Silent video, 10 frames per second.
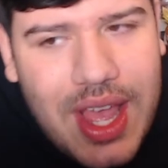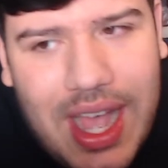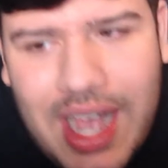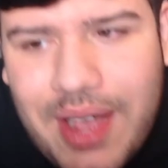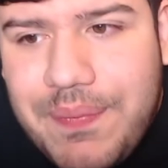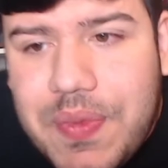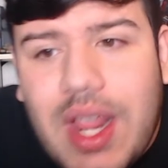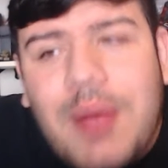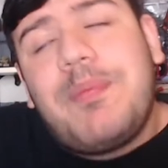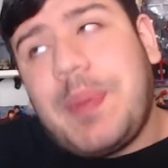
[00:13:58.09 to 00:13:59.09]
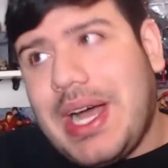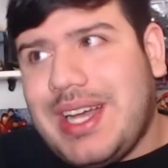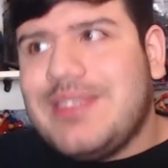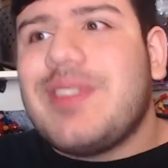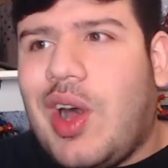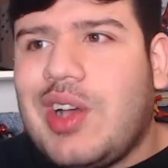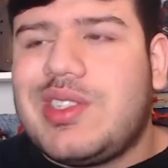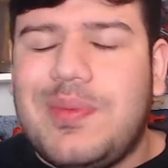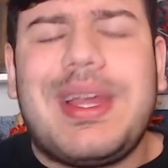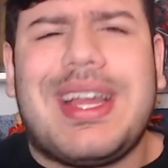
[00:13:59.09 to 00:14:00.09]
Um, but
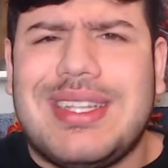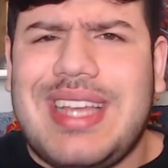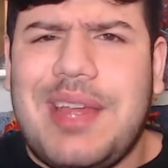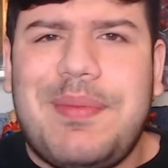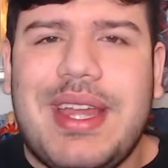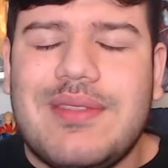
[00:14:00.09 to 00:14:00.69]
also because AP